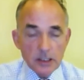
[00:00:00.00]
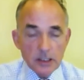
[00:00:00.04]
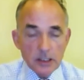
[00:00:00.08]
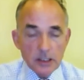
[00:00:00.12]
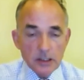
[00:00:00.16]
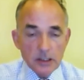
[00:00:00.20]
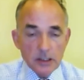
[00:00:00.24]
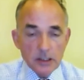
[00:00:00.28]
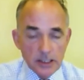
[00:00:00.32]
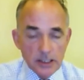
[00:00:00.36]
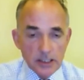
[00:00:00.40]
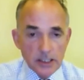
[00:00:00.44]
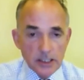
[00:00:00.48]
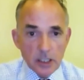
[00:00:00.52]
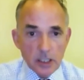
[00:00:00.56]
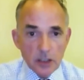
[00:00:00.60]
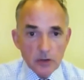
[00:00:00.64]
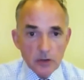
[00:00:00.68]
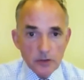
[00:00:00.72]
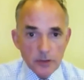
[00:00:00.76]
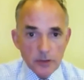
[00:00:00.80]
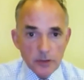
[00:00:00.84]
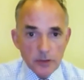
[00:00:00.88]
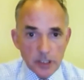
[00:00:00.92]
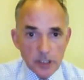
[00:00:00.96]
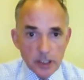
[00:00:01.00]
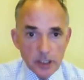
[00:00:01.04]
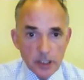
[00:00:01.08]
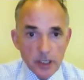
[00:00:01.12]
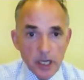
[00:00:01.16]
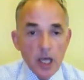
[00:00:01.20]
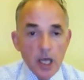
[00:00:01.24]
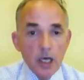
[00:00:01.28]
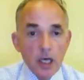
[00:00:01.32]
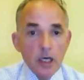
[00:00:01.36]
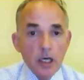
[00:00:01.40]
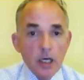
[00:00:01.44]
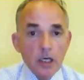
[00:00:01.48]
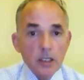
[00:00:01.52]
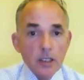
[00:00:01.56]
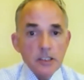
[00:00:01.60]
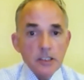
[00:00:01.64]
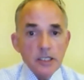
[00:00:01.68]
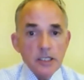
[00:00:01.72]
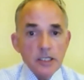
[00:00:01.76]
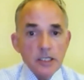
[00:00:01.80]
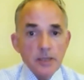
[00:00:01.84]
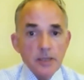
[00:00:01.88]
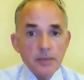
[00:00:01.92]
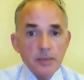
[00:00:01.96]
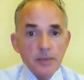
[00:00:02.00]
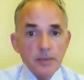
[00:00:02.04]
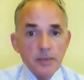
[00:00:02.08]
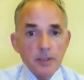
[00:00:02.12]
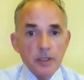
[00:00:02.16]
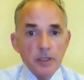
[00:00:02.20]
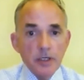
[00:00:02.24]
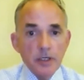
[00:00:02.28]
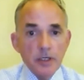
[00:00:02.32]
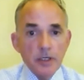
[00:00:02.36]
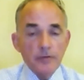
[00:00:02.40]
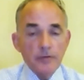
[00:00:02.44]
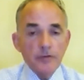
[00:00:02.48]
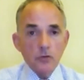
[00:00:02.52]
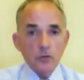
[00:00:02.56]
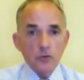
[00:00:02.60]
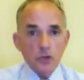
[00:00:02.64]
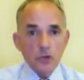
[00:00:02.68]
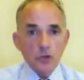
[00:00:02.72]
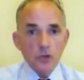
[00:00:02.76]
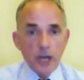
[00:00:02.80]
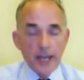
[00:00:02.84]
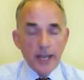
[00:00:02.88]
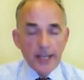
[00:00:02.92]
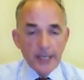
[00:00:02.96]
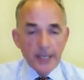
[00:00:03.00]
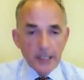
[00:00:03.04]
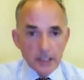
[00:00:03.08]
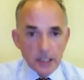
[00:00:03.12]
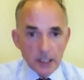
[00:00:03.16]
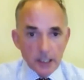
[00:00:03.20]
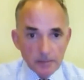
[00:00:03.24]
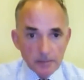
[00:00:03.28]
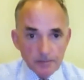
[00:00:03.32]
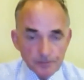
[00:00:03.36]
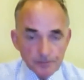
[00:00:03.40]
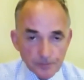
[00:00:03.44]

600 return. And similarly for a sole trader,